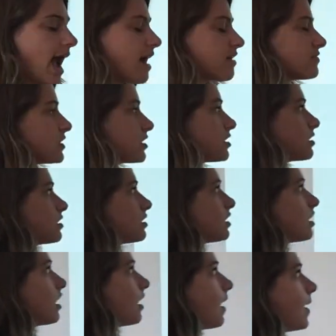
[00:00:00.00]

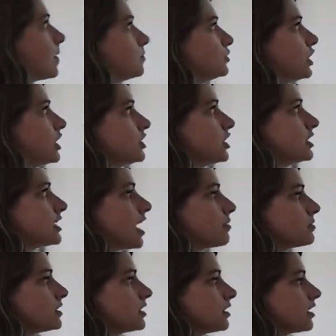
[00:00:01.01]
After um, J.J.
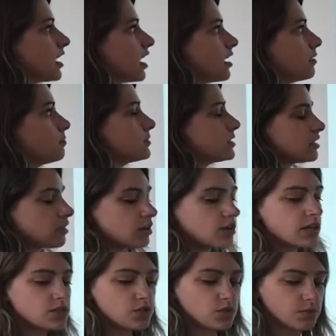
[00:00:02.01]
Thomson comes
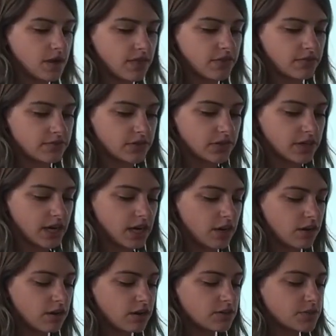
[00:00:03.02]
Ernest Rutherford, and
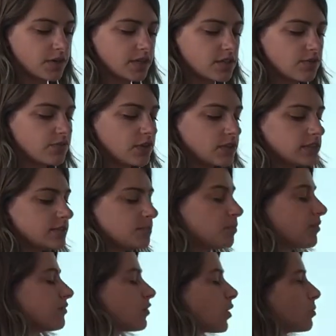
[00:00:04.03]
Ernest Rutherford
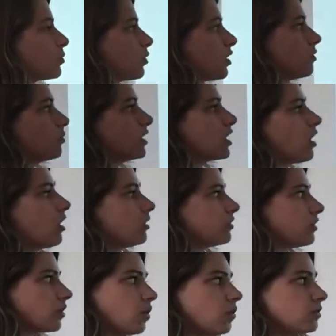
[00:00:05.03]
performed what we
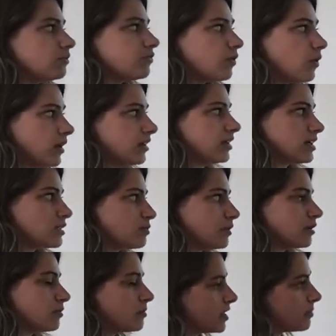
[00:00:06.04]
call the gold foil
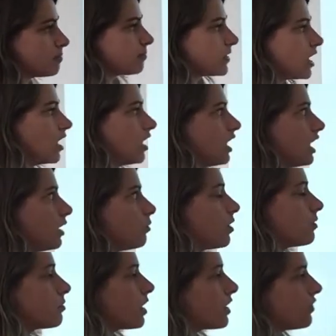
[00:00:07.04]
experiment. And
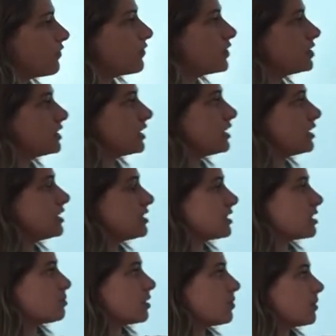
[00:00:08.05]
what Rutherford did in his
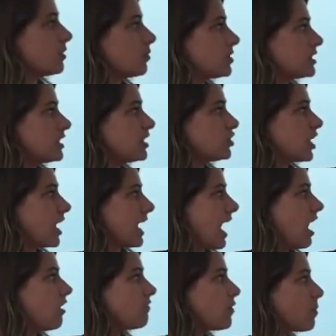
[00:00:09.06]
experiment was he shot
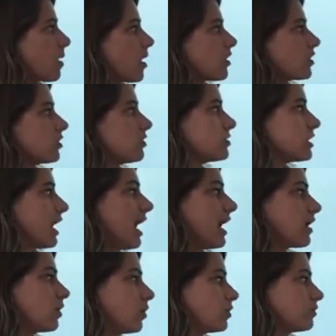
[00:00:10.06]
alpha particles
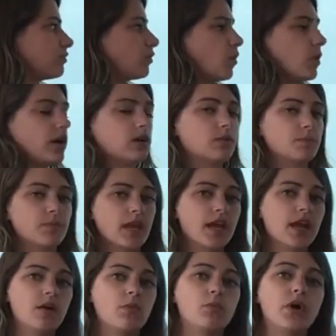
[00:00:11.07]
at gold foil.
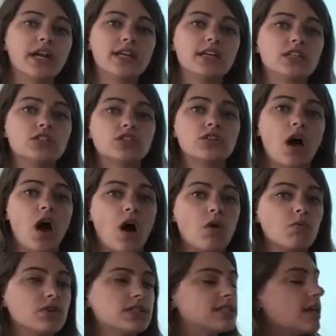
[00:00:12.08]
What he
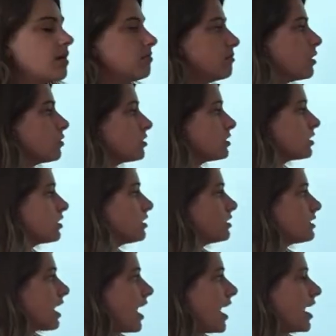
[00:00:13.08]
saw was that most of
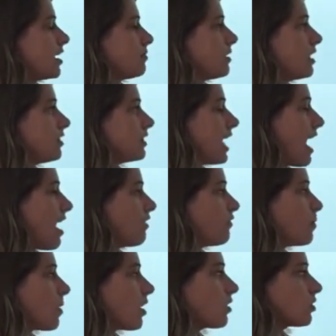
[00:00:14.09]
the time the
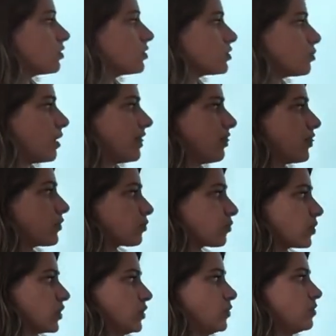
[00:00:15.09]
alpha particles went
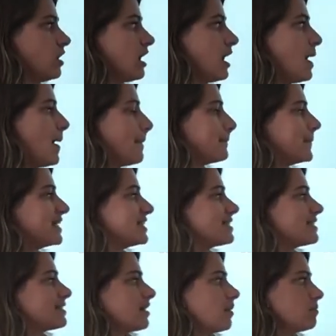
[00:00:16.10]
through, but
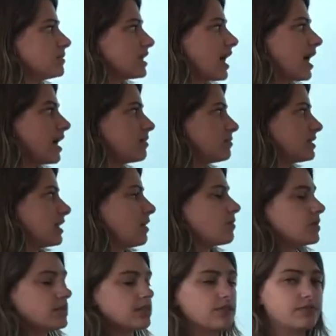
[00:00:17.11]
sometimes they
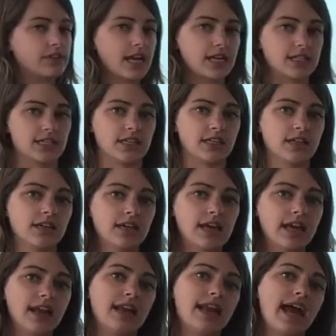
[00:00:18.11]
were deflected.
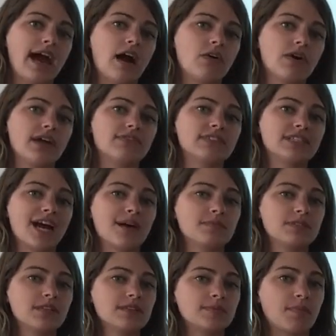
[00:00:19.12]
Now, if
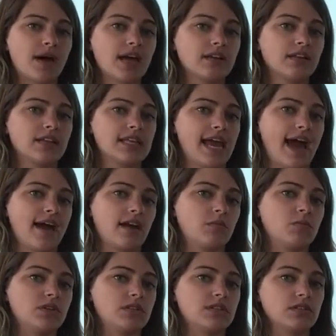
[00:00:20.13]
Thomson's model of the
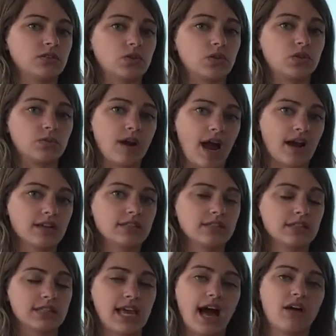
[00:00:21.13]
atom was still
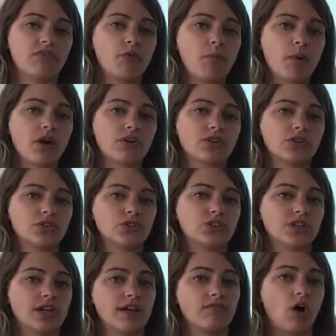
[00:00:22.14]
correct, the alpha particles
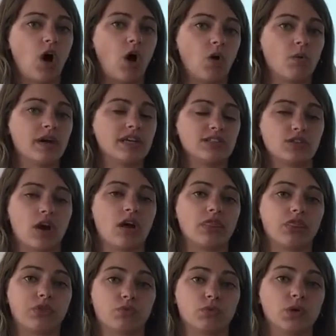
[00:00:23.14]
should have always
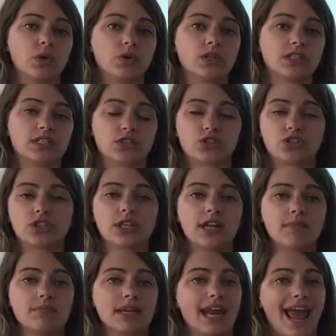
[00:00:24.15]
gone through because there shouldn't
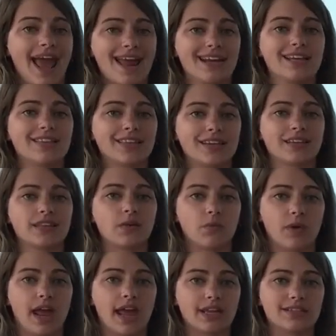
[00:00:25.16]
have been anything in the
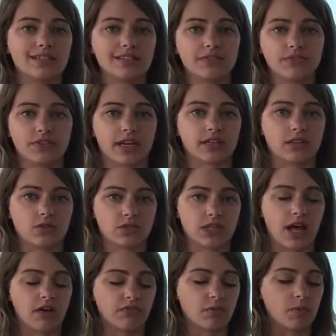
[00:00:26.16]
way to deflect those
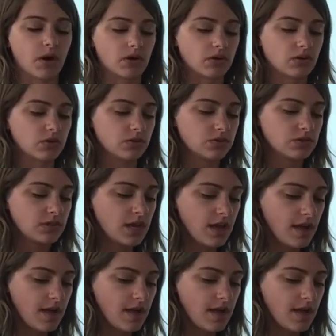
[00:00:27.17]
alpha particles.